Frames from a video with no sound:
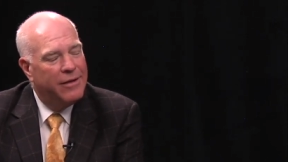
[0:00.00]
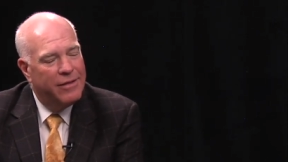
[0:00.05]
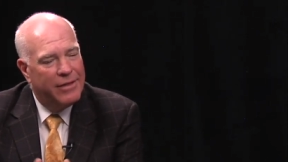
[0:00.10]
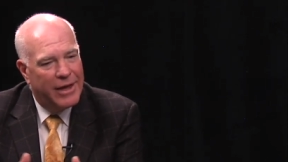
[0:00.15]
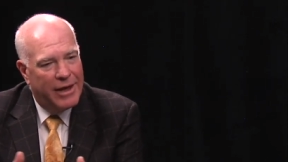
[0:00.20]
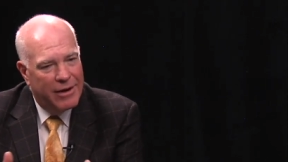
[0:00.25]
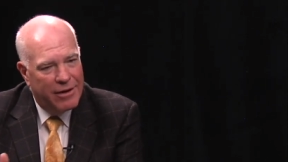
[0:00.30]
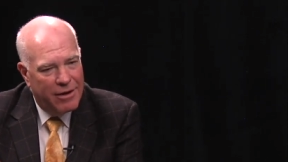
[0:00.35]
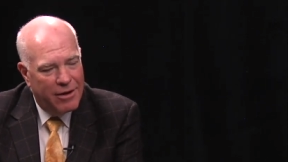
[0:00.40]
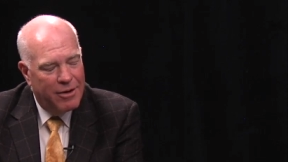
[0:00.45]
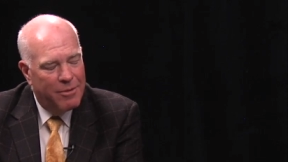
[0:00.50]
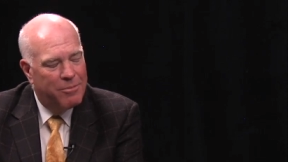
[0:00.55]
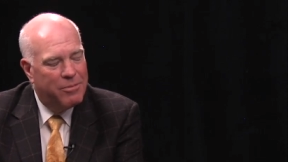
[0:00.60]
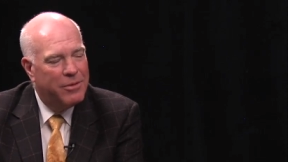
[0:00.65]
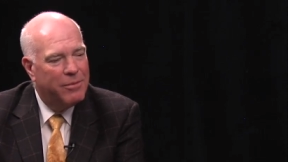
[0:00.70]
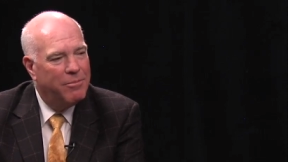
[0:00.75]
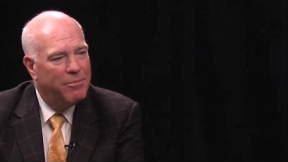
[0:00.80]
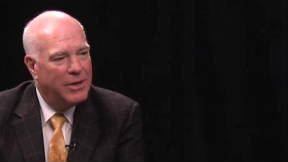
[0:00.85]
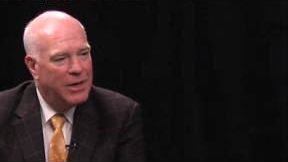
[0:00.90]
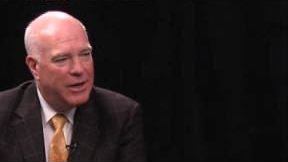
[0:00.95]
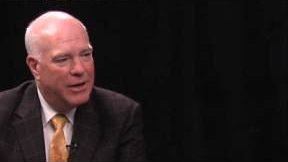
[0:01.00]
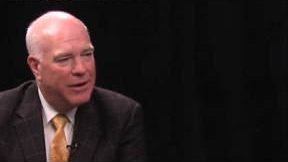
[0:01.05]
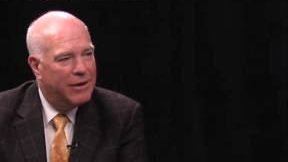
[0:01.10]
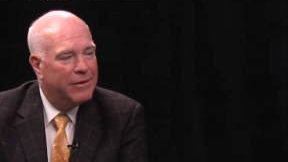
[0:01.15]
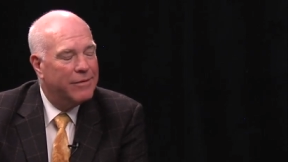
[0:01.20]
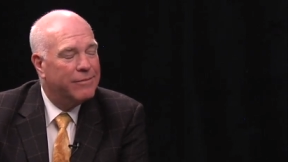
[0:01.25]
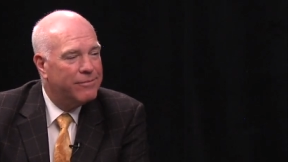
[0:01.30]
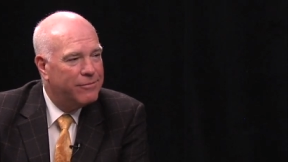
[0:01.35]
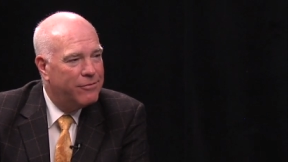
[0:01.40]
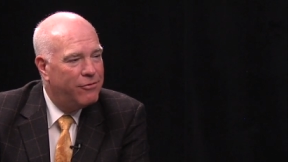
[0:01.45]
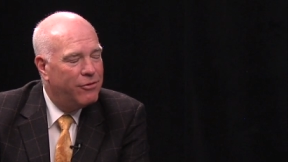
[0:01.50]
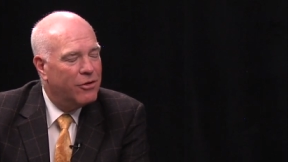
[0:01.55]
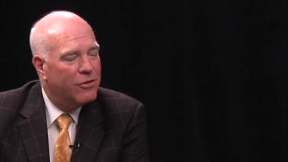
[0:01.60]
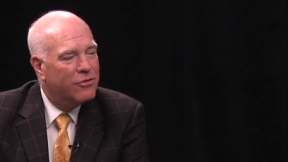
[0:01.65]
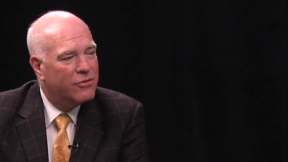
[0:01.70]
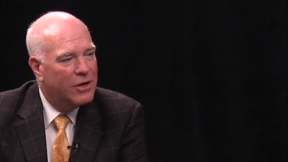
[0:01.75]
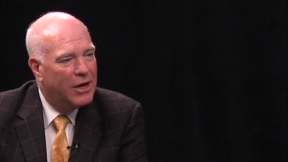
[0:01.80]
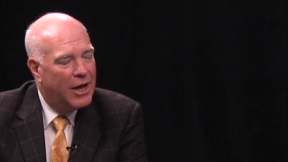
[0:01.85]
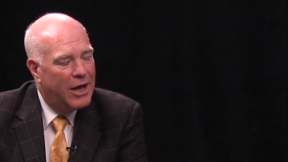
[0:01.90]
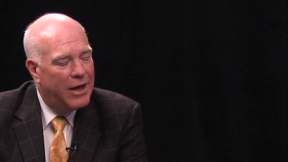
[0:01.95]
that hump meaning
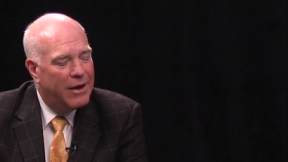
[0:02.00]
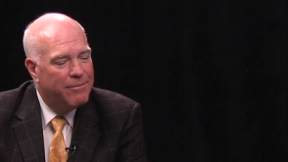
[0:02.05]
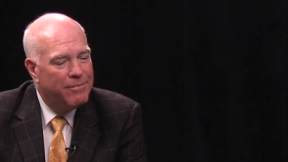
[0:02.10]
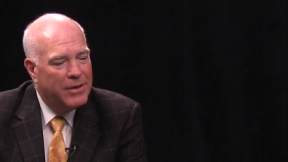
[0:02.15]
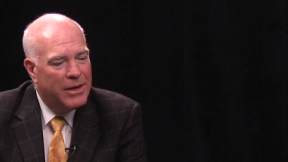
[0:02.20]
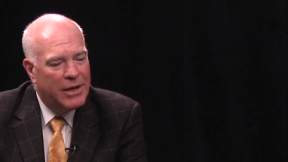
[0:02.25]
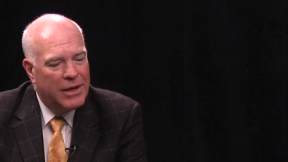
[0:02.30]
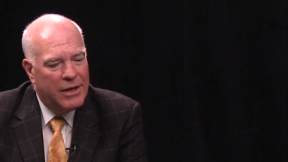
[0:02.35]
Phil Scott.